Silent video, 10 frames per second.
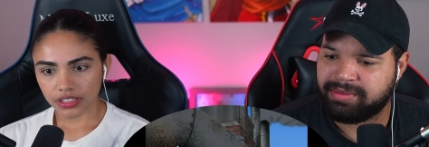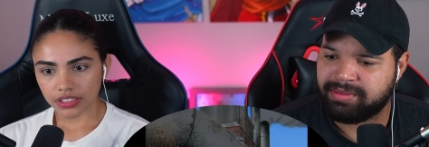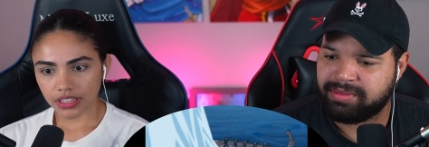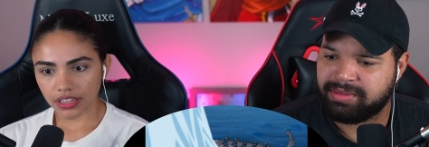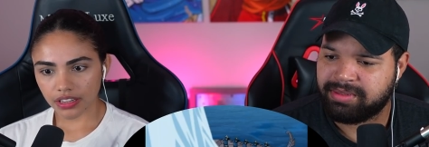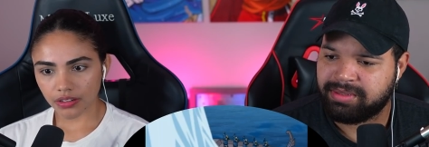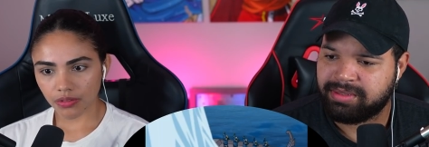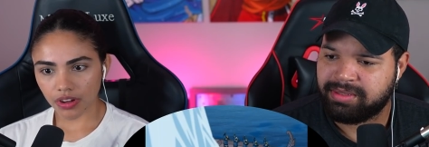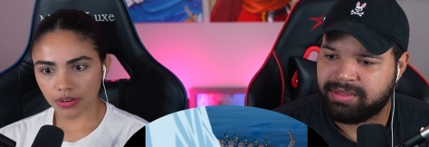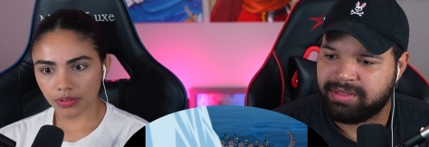Speaker 1: Yeah,
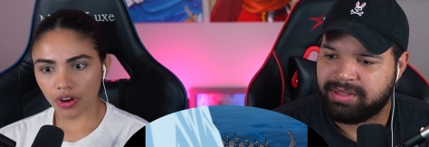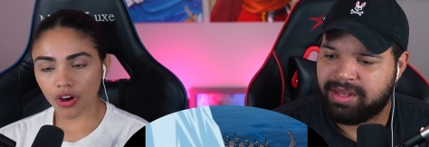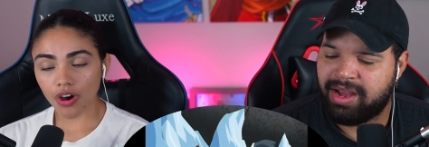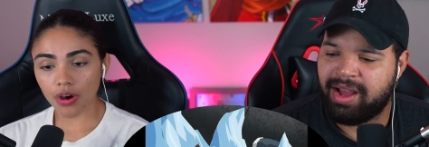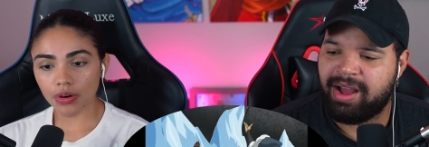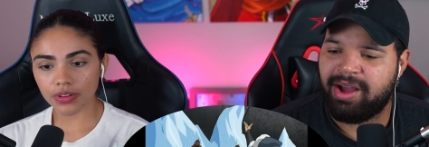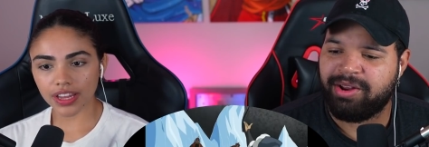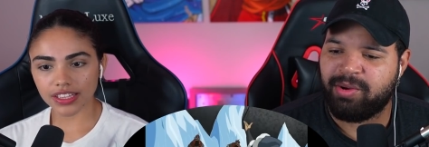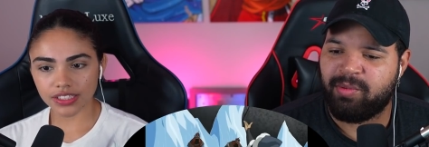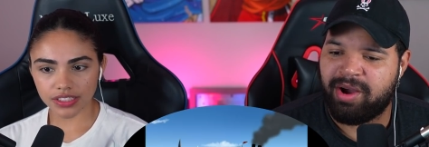water. Oh, oh
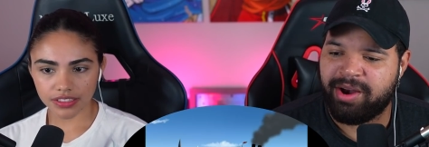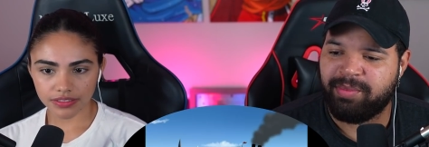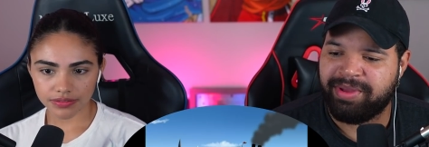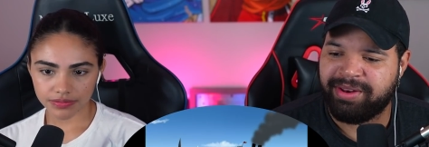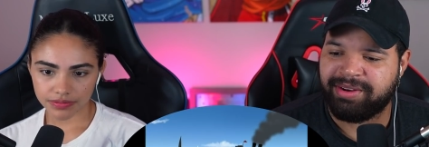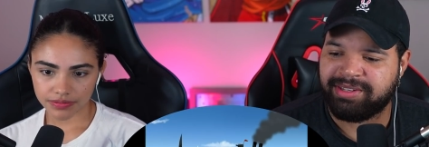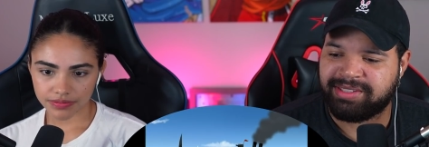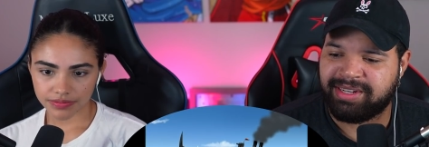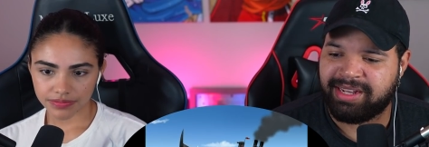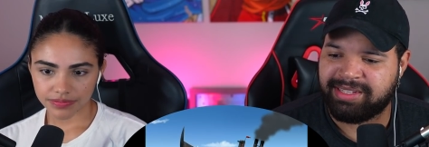nice. the
Speaker 2: water
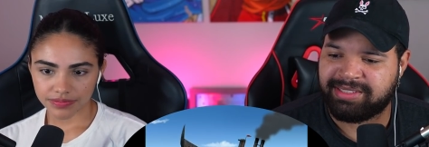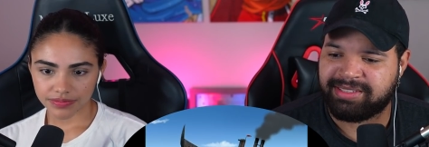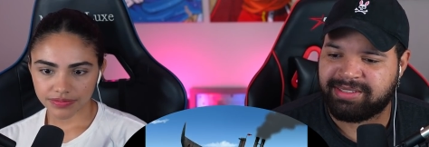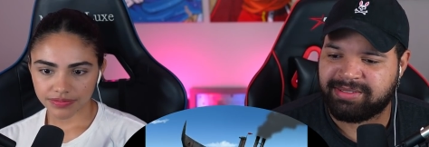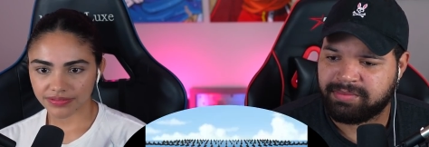benders, nice.